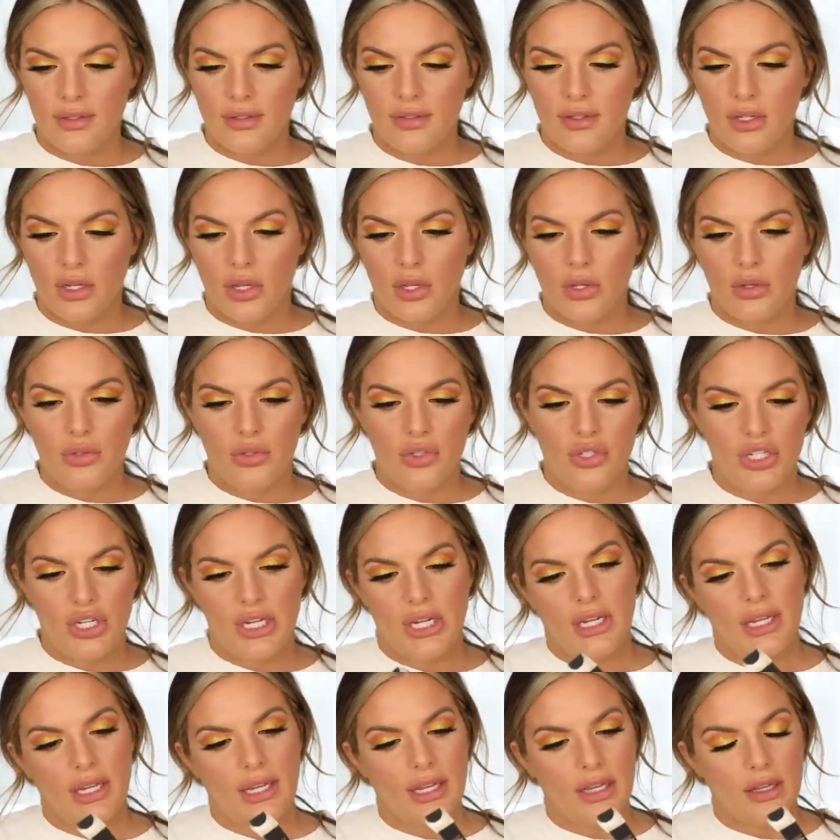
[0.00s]
is the
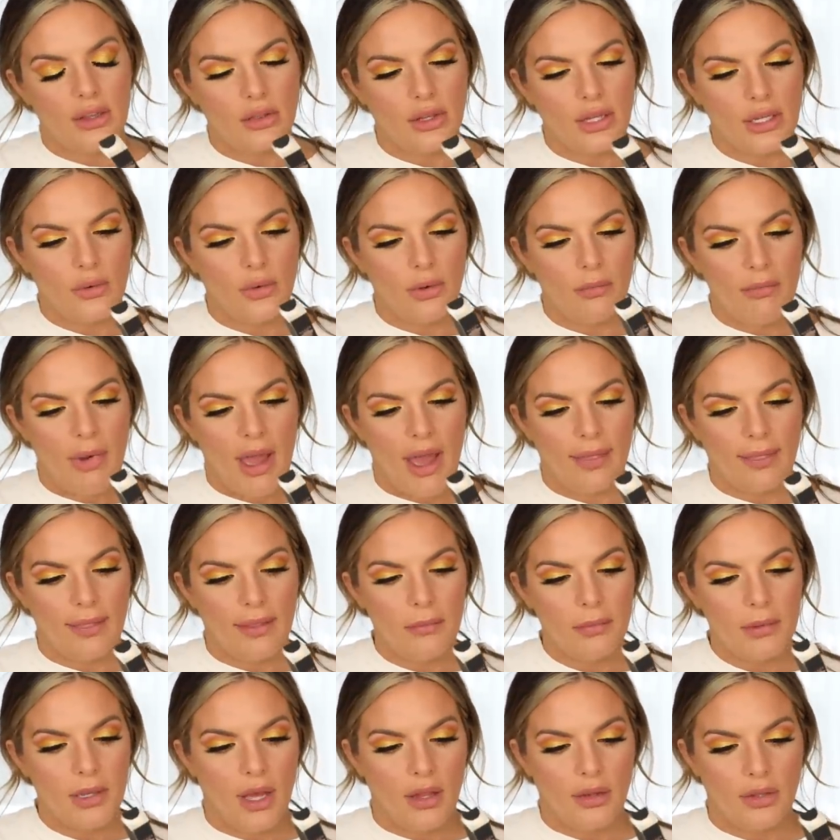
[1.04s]
Gucci Liquid Matte
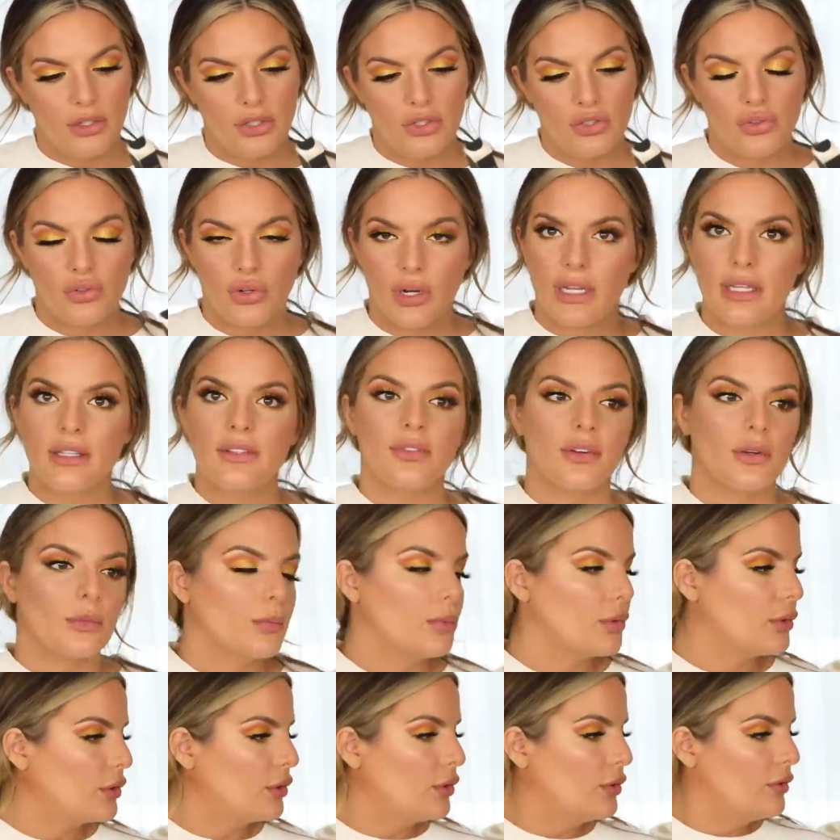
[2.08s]
Lip Color Transfer
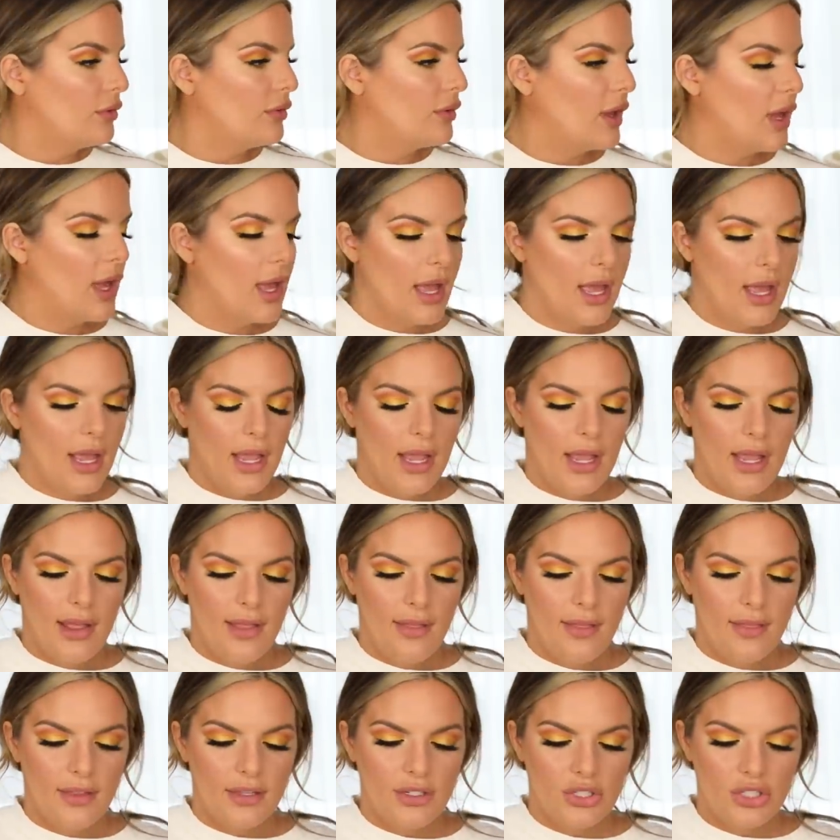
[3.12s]
Proof in the